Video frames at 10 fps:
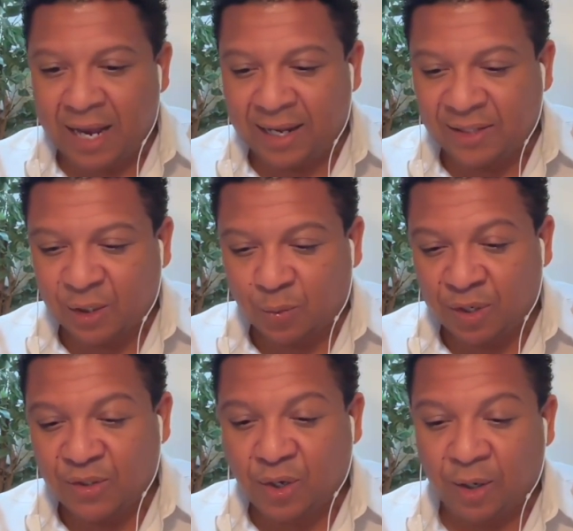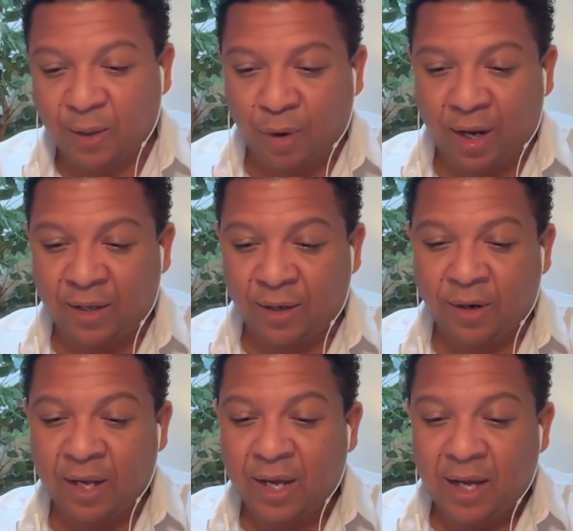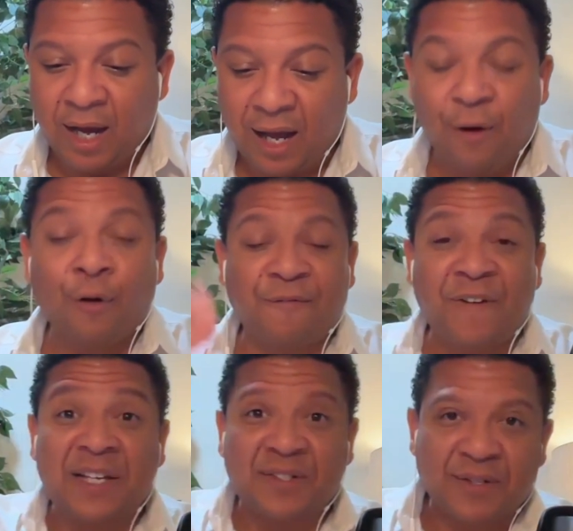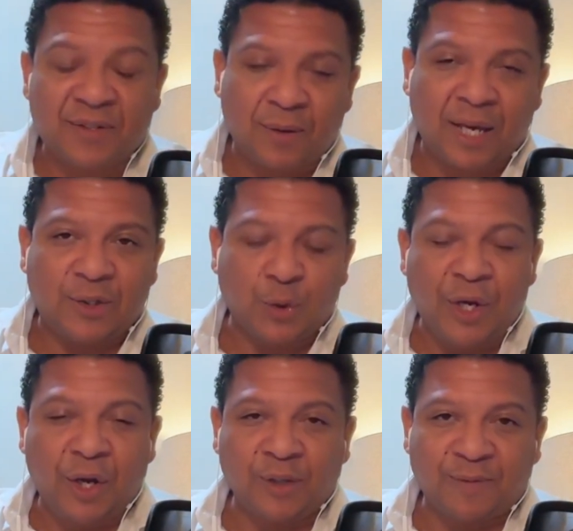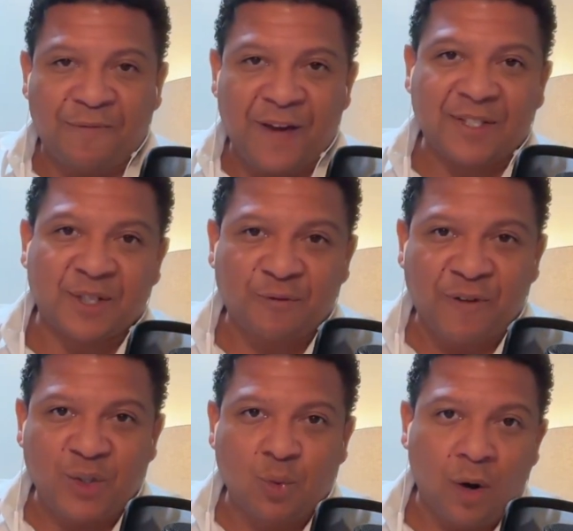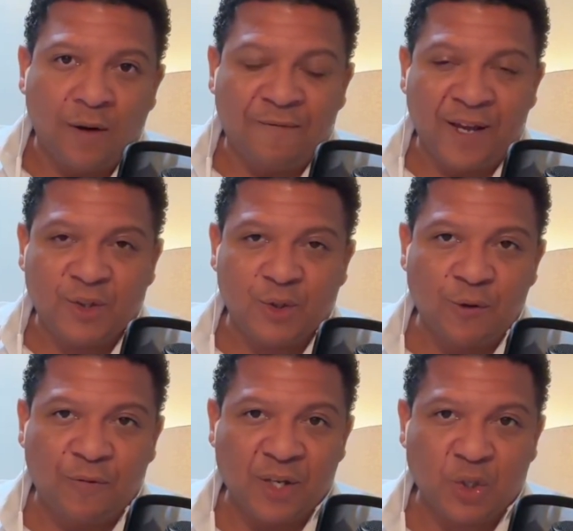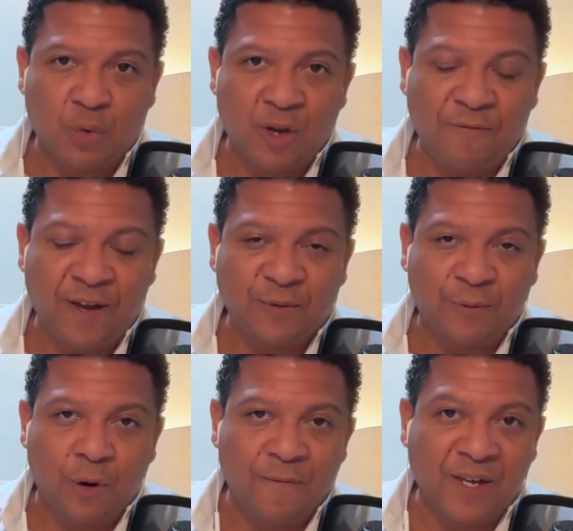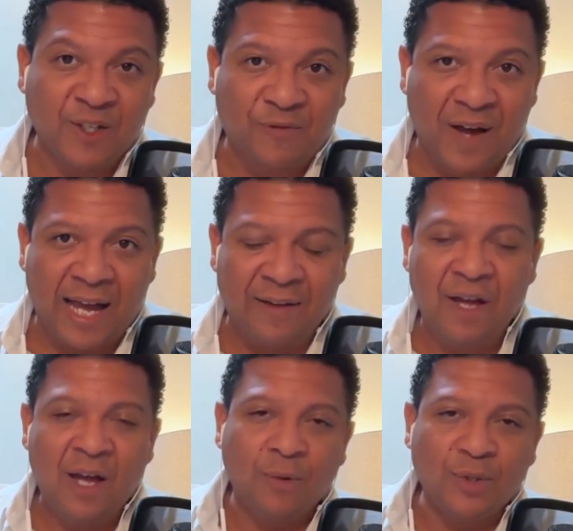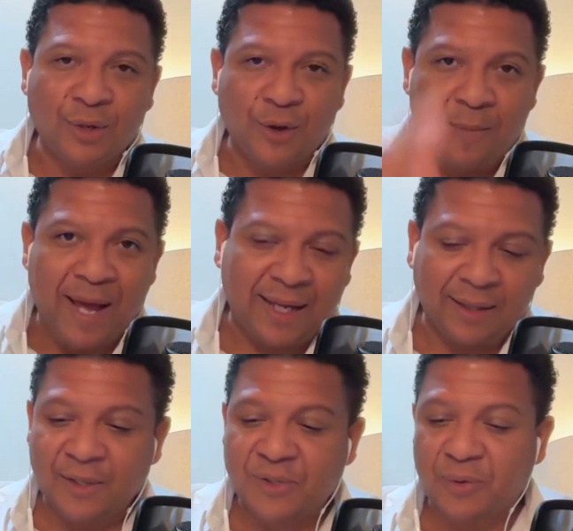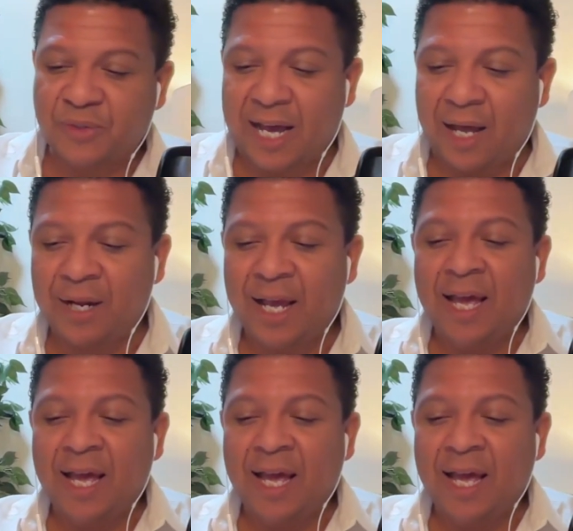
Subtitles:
I guess that's what he's calling them right here. Or phases. Okay, so he calls them phases: phase 1, phase 2, phase 3, phase 4, phase 5. I want you to go back and list those out.